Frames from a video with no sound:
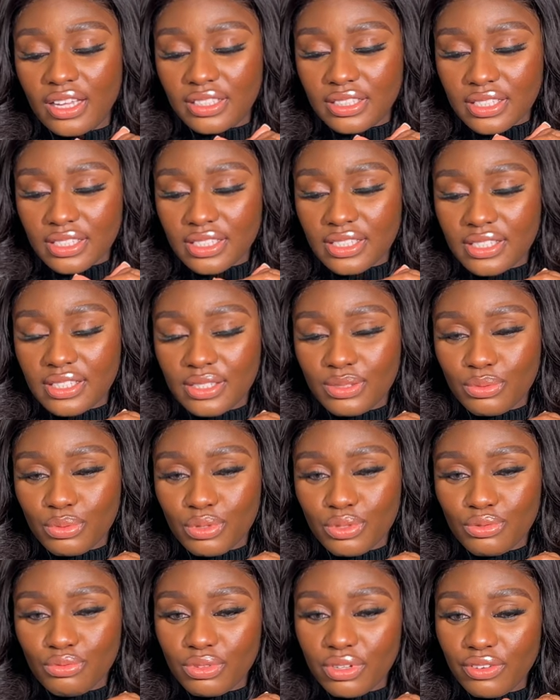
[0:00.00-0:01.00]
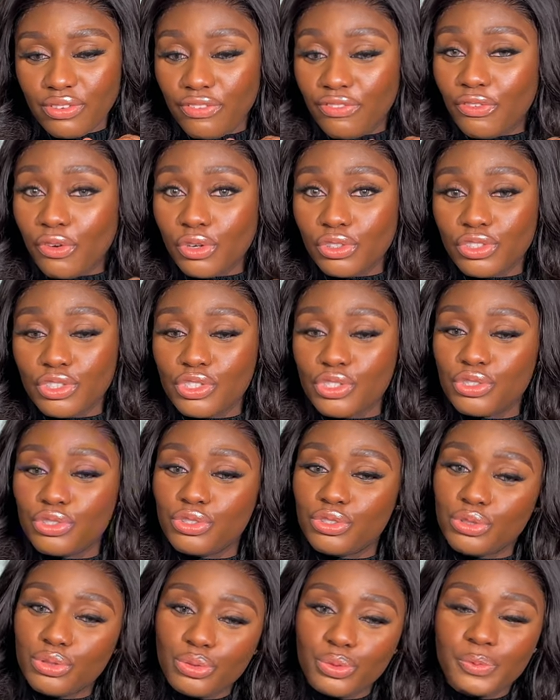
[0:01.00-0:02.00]
This was really fun to
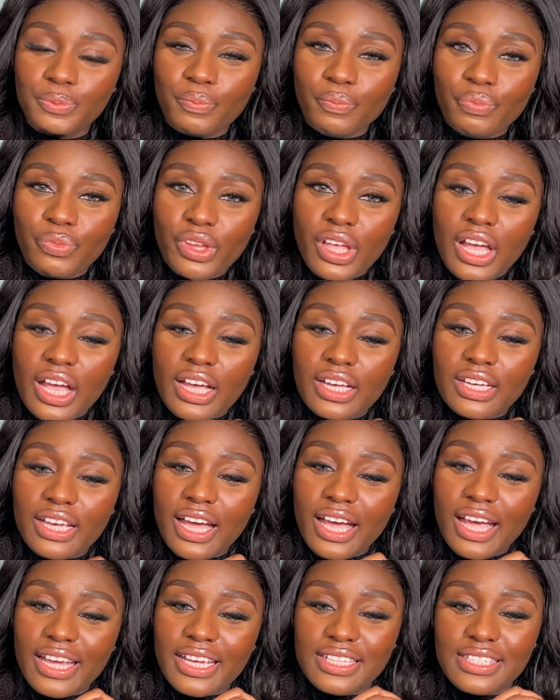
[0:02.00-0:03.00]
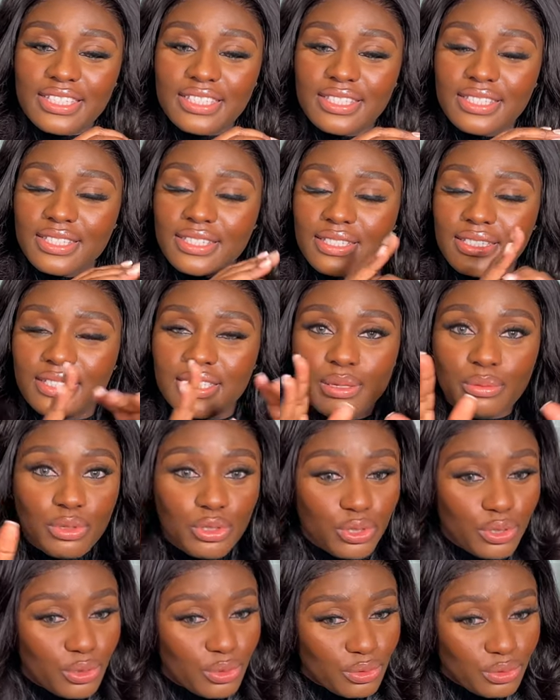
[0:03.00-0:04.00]
do. Guys, let me
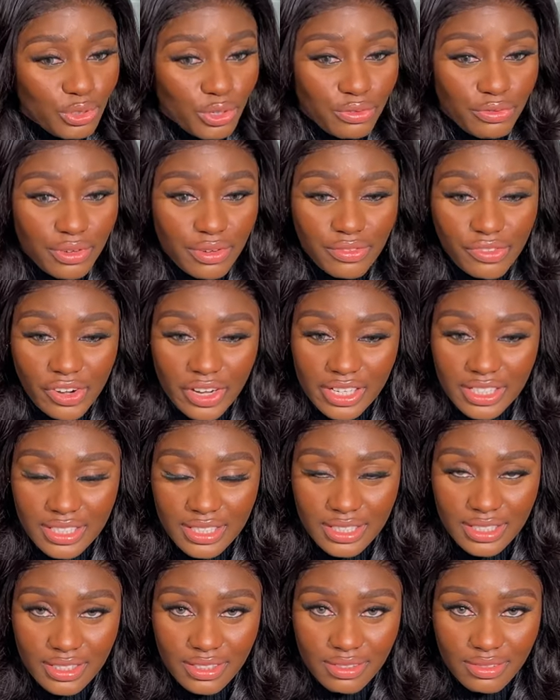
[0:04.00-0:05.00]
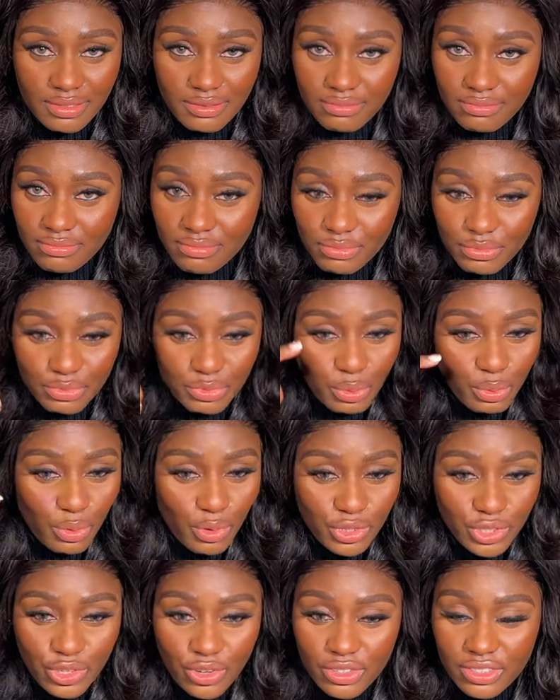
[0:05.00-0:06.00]
know your favorites from all
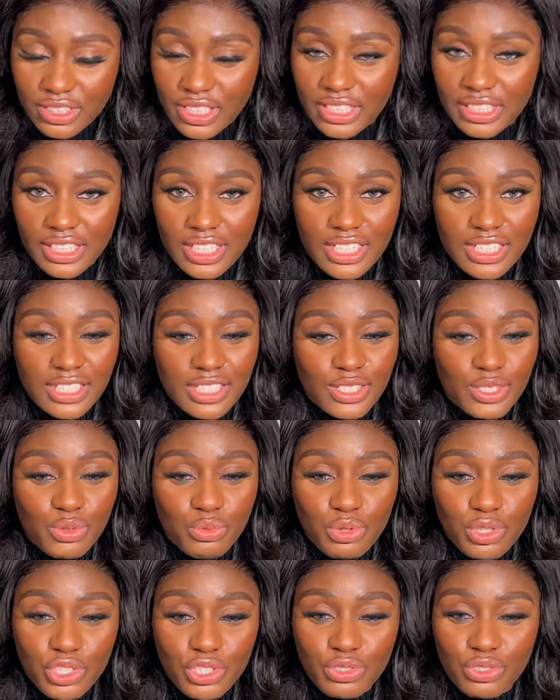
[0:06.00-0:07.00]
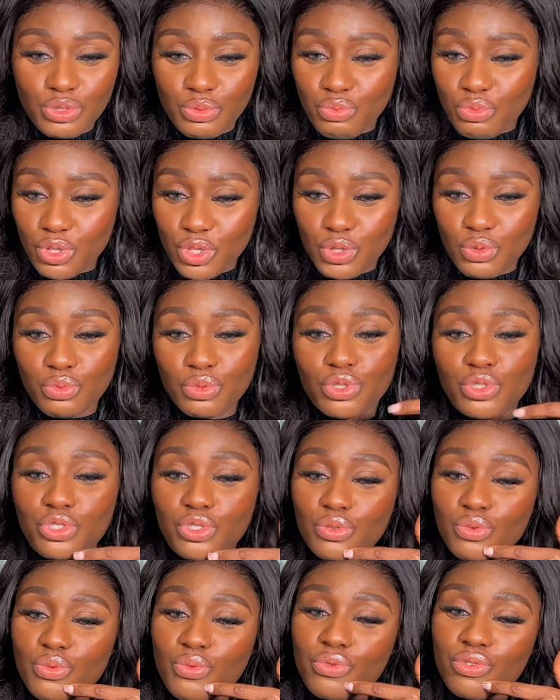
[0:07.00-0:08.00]
the contact lenses. Which is, which would
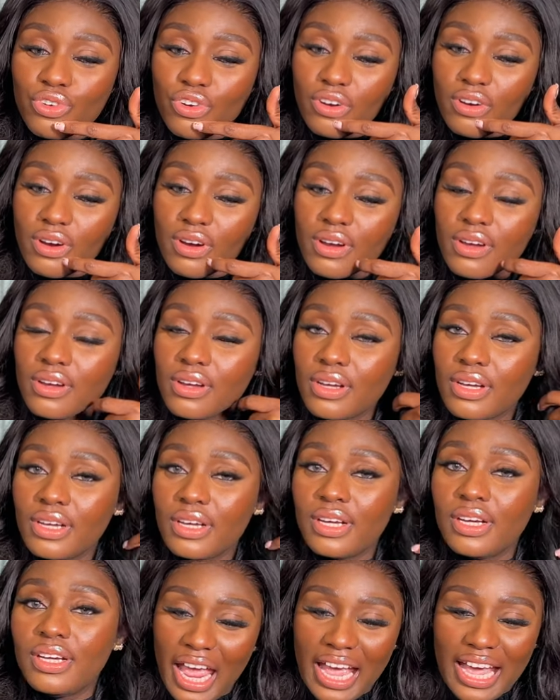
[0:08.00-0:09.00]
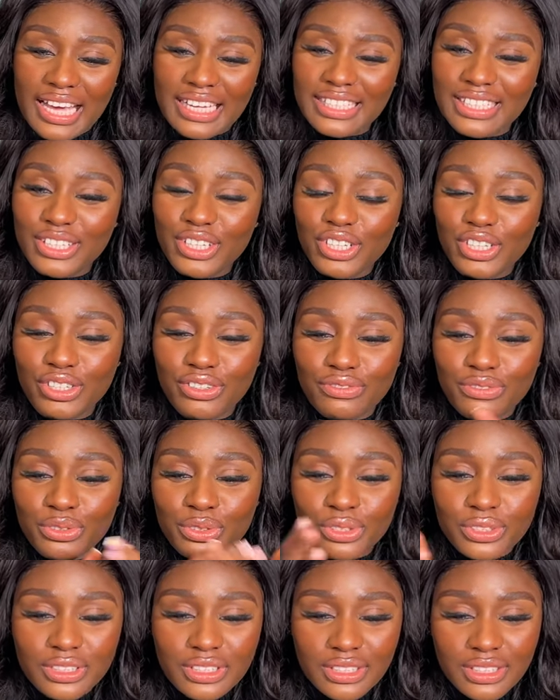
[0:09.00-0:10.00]
you rock? I can't
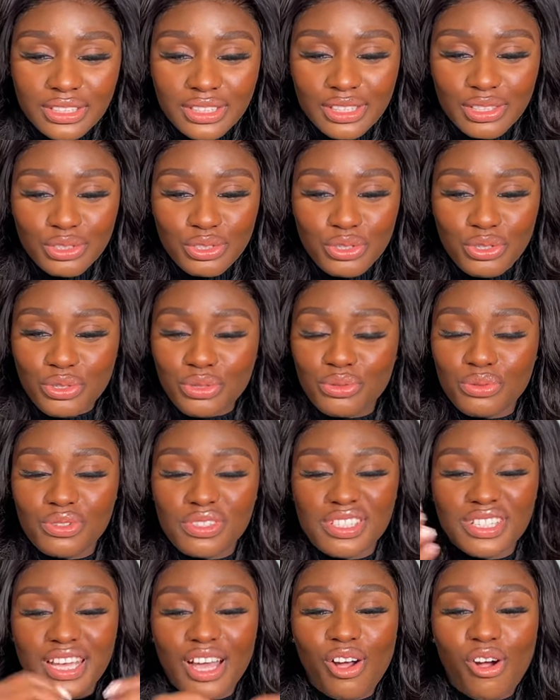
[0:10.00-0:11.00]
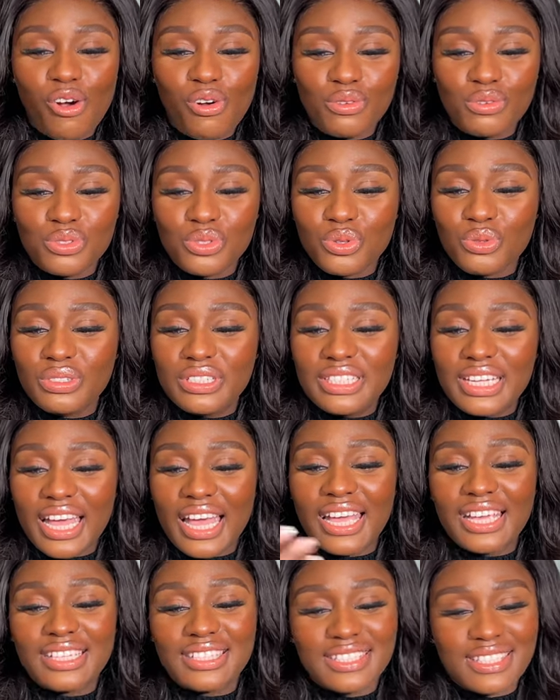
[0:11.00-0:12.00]
even choose. They are all so
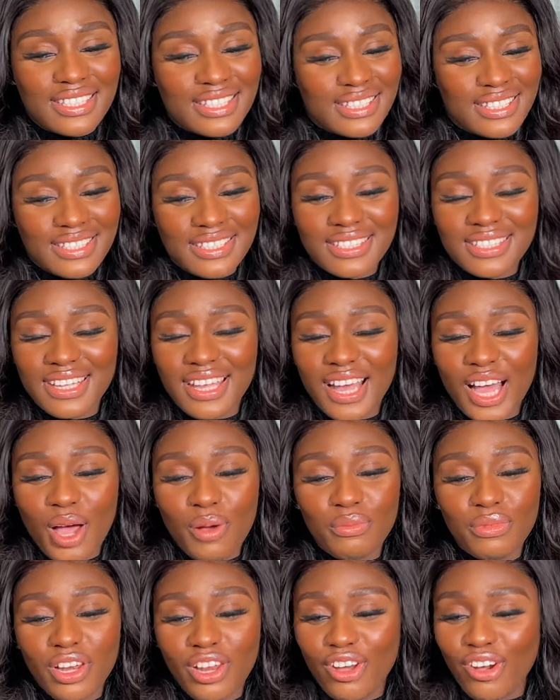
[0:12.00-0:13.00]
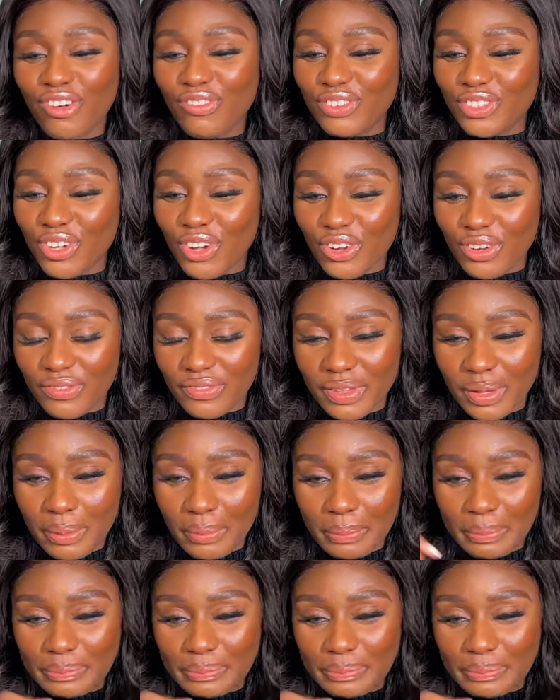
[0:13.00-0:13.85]
nice. I'm in love with all of them.